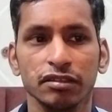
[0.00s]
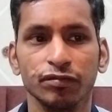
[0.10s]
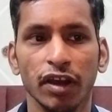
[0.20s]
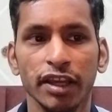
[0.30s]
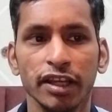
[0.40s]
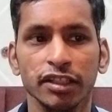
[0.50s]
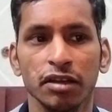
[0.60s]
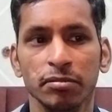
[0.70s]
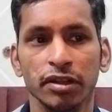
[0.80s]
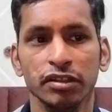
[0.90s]
5
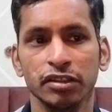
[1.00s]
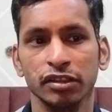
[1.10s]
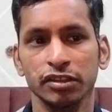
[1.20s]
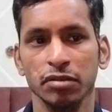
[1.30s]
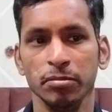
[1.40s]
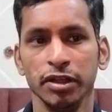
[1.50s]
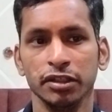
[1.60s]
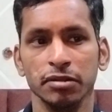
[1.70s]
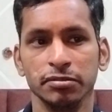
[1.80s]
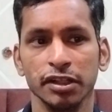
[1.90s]
examiners submit
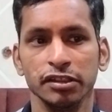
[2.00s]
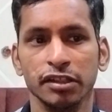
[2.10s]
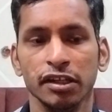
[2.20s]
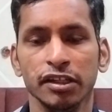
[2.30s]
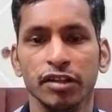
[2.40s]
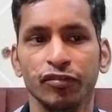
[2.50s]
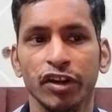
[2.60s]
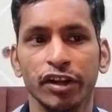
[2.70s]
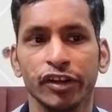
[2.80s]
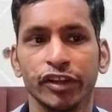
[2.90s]
substantially
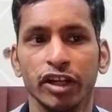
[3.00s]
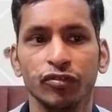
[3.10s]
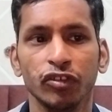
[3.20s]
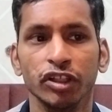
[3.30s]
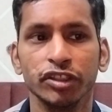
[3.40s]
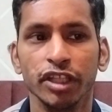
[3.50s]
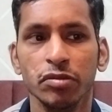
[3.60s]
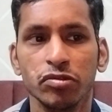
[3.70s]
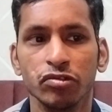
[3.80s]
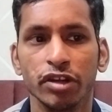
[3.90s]
different results for the
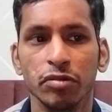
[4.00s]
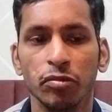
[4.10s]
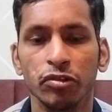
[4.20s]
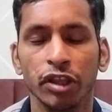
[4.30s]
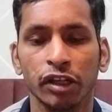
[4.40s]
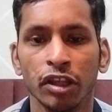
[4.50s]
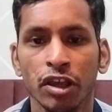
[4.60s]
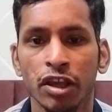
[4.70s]
same student project.